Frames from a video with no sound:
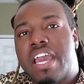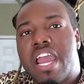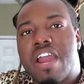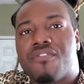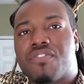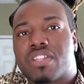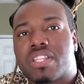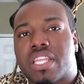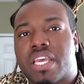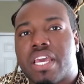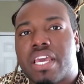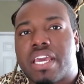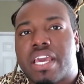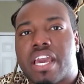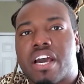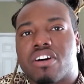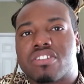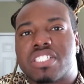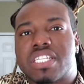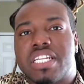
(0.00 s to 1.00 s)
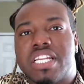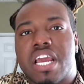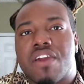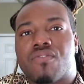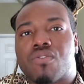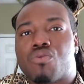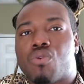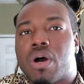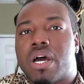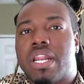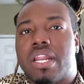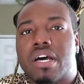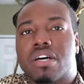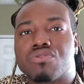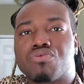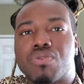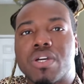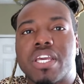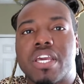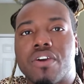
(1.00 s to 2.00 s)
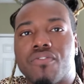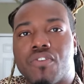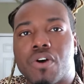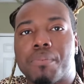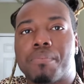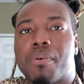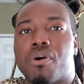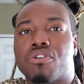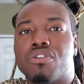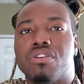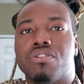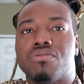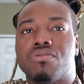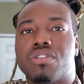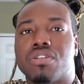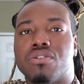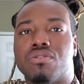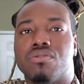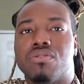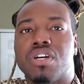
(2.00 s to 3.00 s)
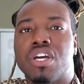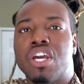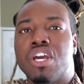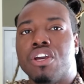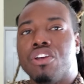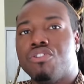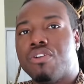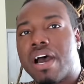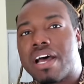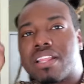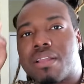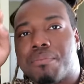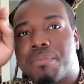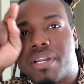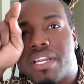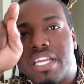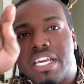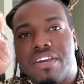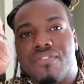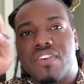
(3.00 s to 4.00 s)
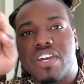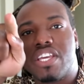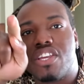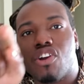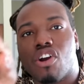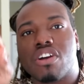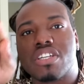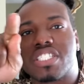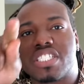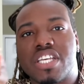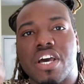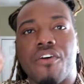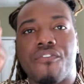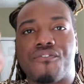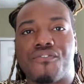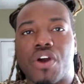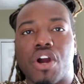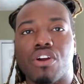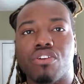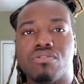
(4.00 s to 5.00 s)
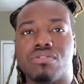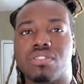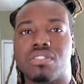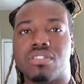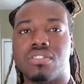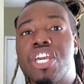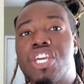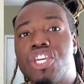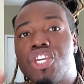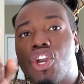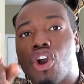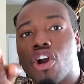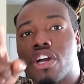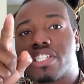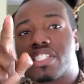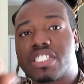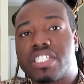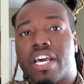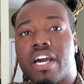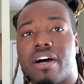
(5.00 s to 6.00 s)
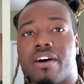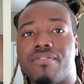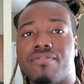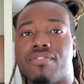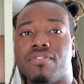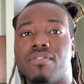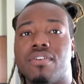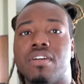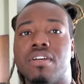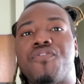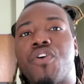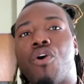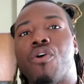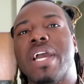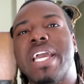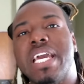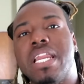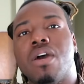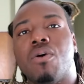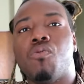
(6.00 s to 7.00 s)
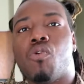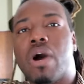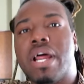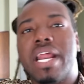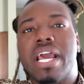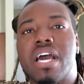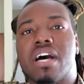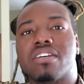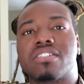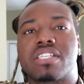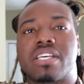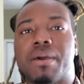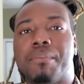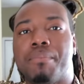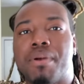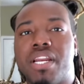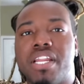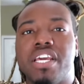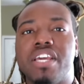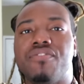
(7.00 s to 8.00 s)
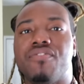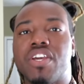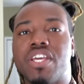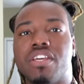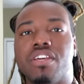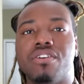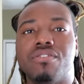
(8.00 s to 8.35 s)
everything else and everyone else will give up on you too. You have to believe in yourself first. Yourself. Before anyone else can believe in